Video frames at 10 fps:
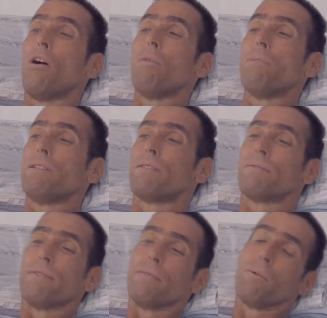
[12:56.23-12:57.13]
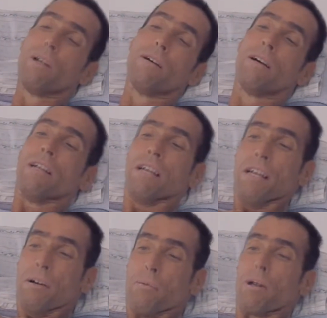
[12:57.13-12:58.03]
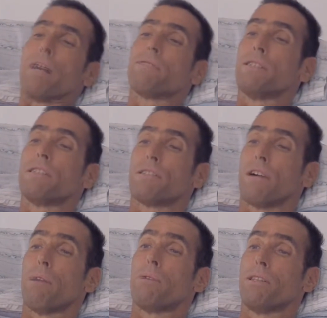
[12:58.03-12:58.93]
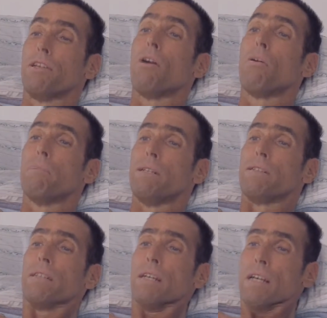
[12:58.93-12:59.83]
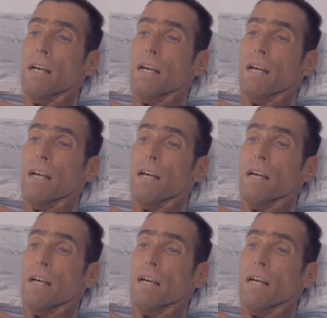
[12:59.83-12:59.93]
The Om is, we'll have to describe what the Om is.